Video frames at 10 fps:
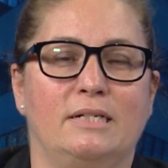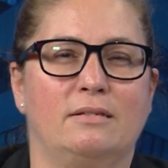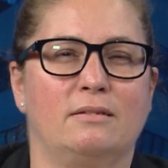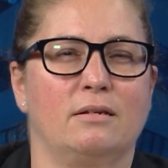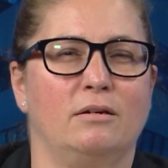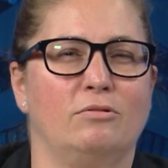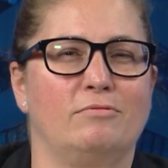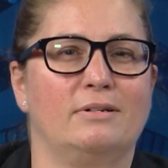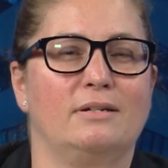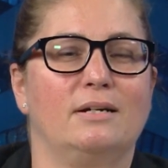
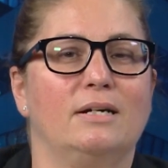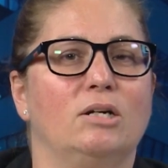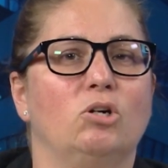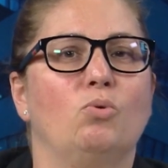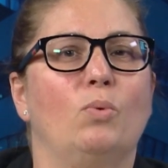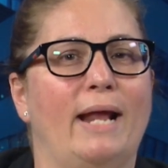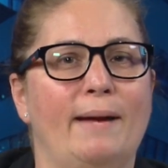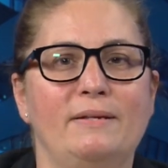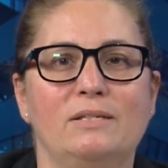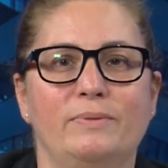So, what
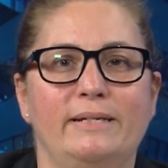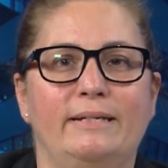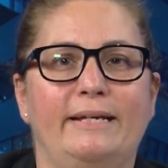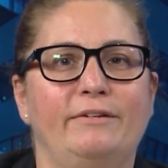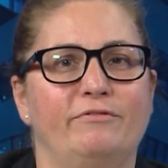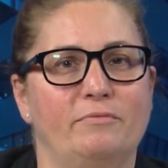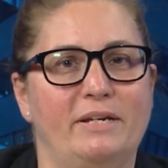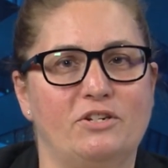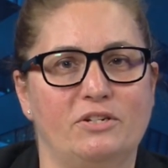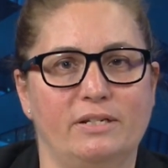happens when
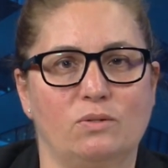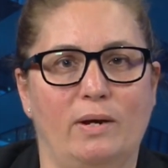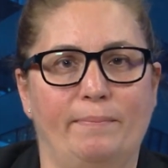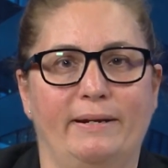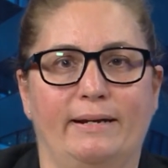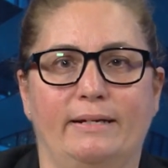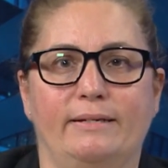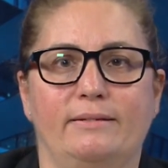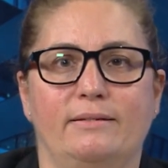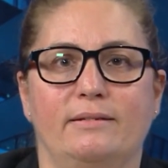information is
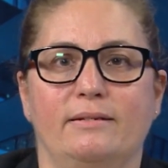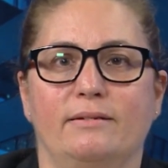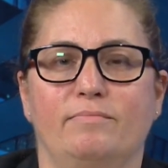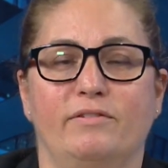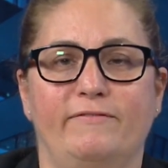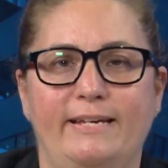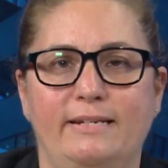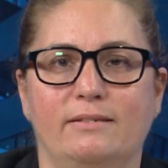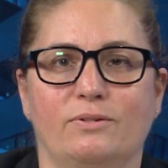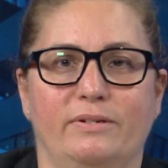weaponized,
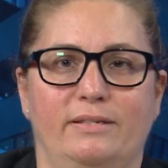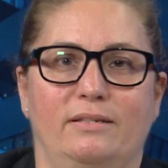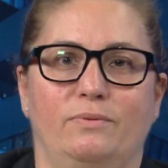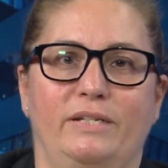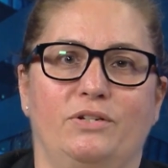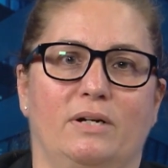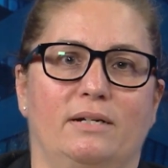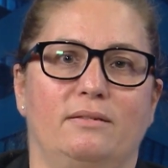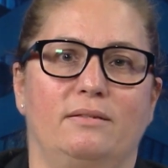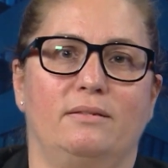pervading sources we
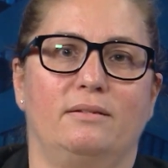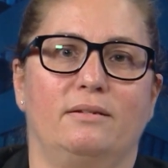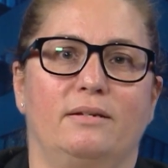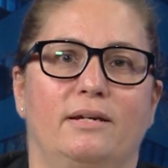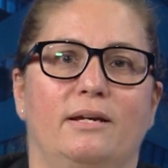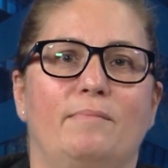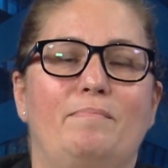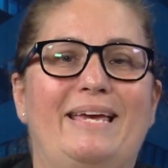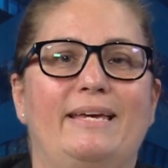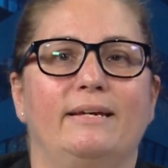trust,
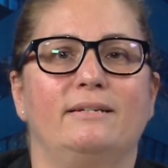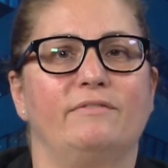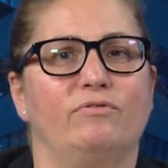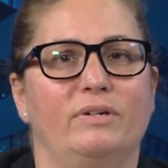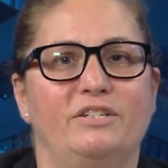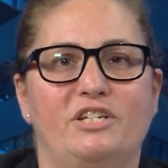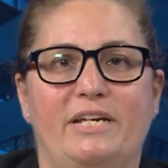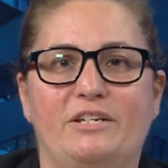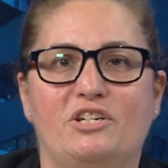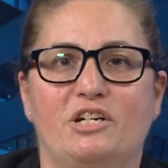making
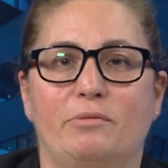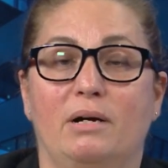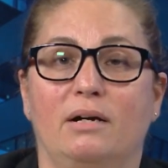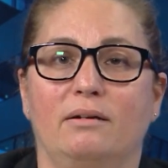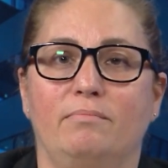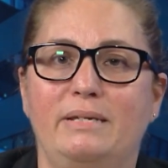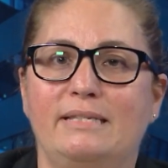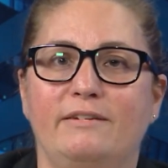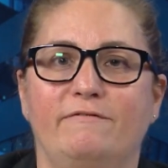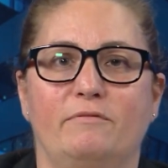differentiation among
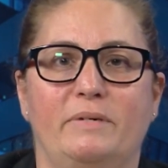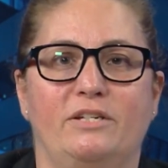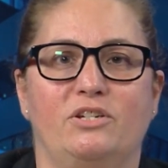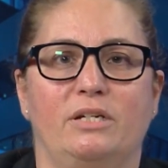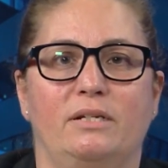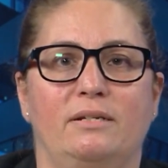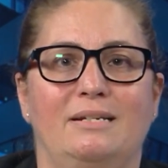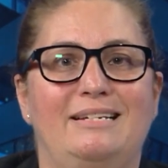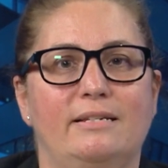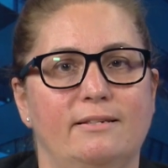
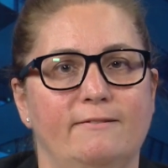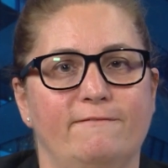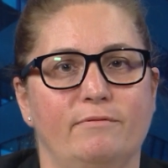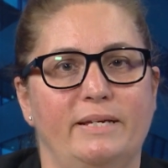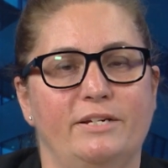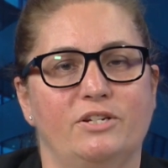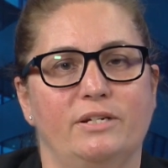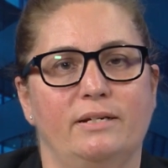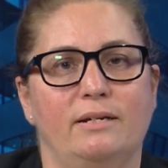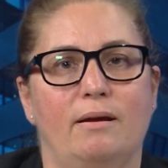misinformation,
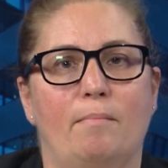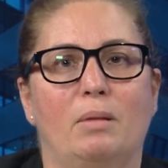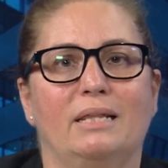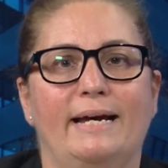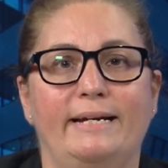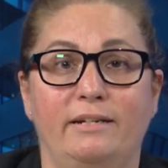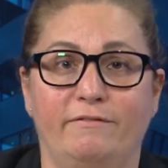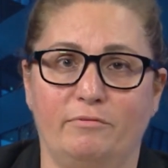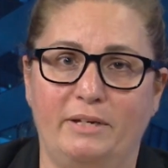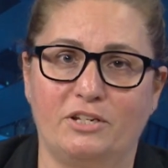disinformation, malign
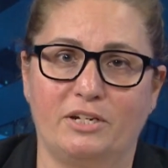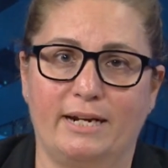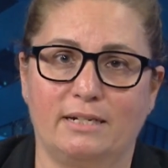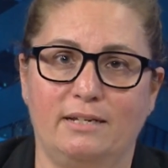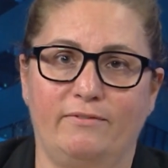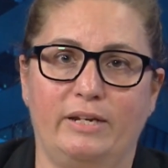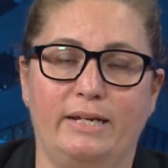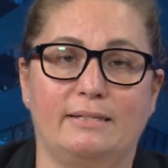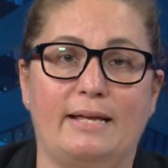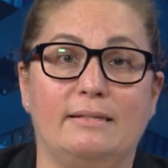information
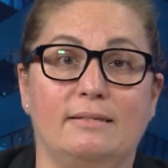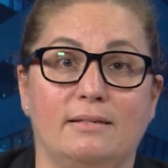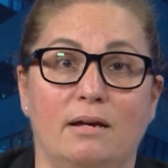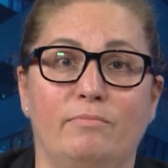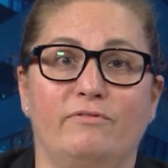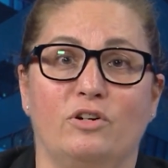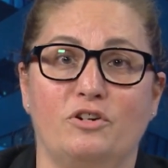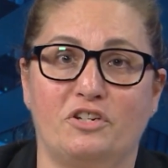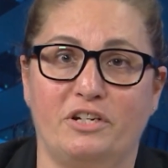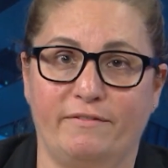activities, and some
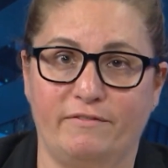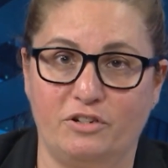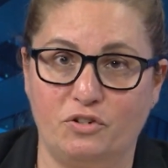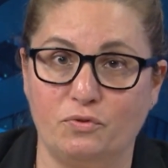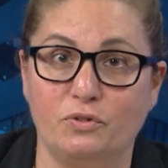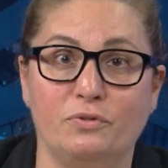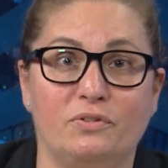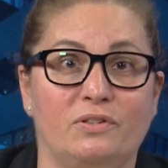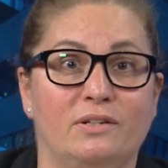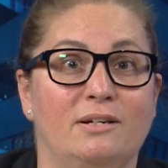version of the
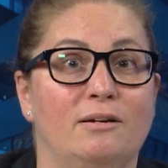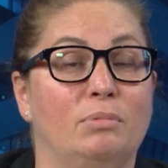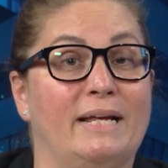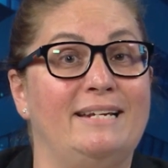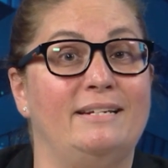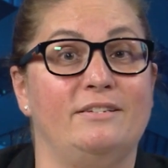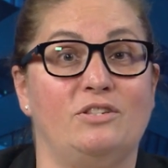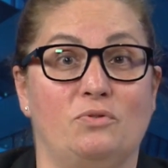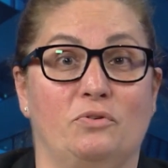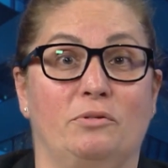truth blend
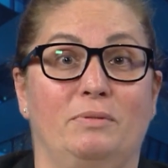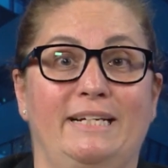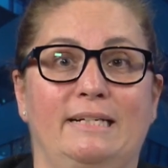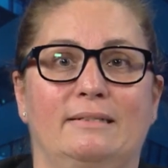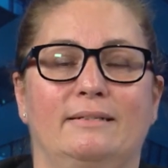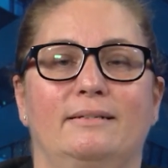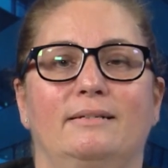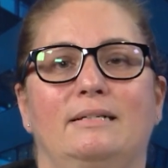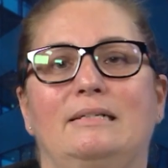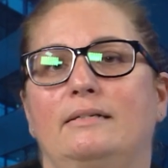inscrutably?
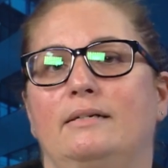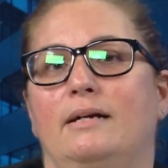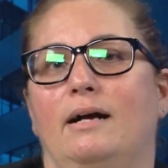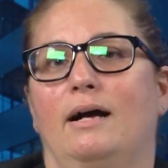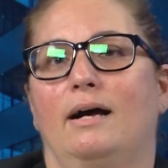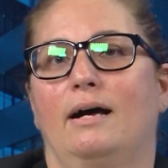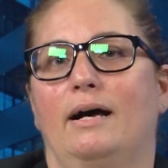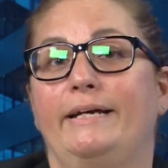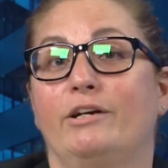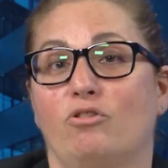
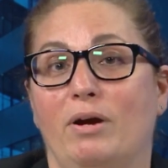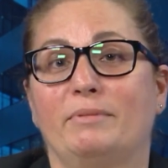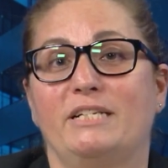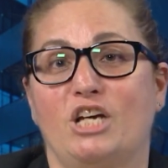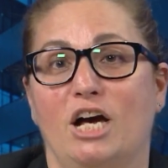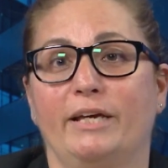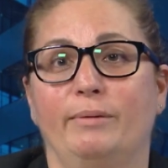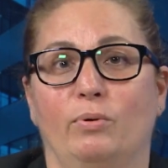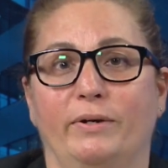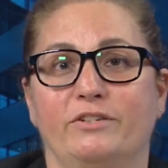I hear Kremlin
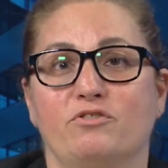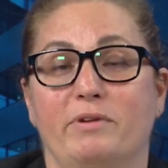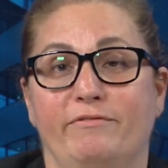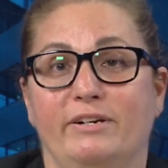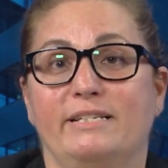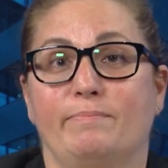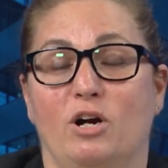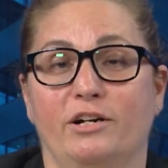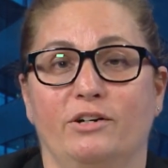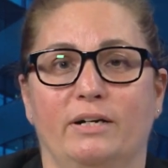talking points from my friend's
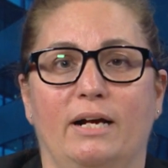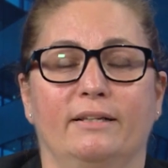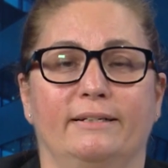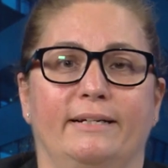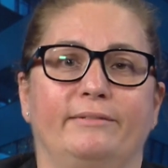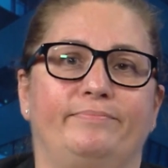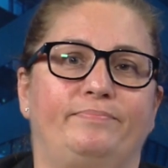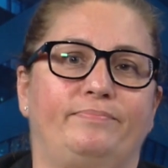partner on holiday.